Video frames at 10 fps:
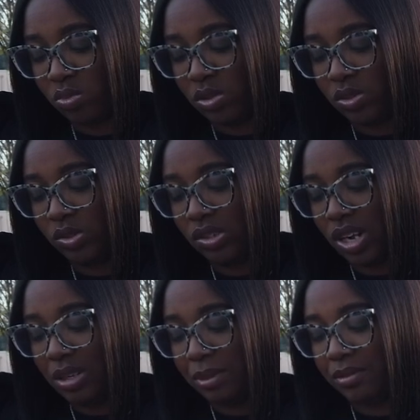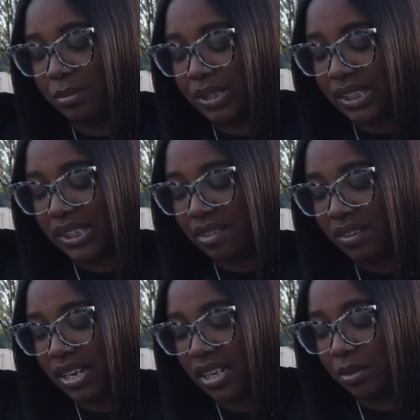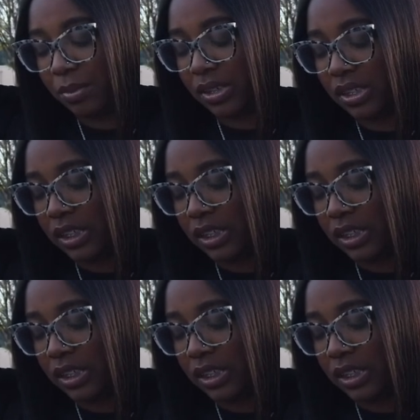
Oh, call me from a six seven eight number.